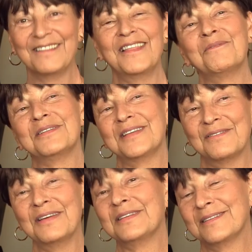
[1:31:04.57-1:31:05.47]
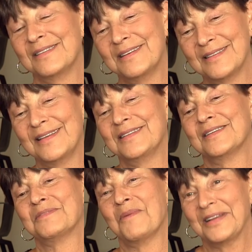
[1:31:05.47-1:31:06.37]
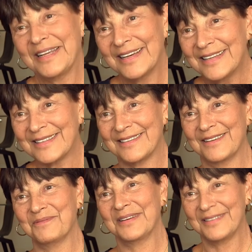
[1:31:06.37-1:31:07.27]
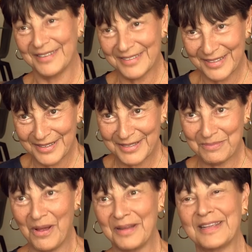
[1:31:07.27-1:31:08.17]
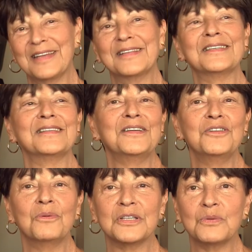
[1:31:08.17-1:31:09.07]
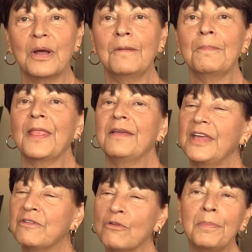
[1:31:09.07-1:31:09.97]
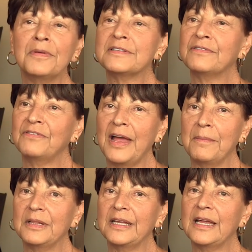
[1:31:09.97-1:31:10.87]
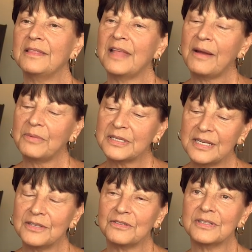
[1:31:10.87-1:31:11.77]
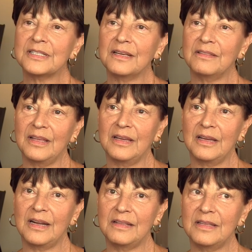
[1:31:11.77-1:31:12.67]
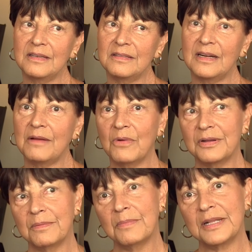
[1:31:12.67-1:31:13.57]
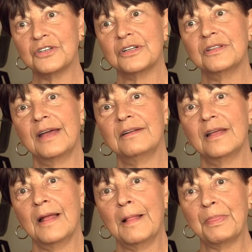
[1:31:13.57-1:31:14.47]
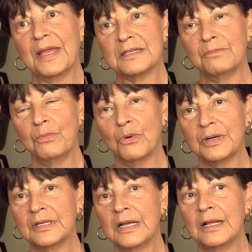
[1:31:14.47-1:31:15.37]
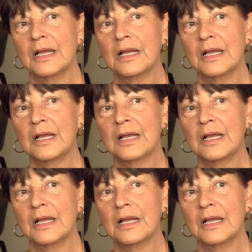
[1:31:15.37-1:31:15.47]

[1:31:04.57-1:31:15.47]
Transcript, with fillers: they were devastating. They, they, these are smart kids. I mean, they they're, they're well. smart kids, and they knew us well. They grew up as a family, and that was the interesting thing. And I think that I want to mention that as important.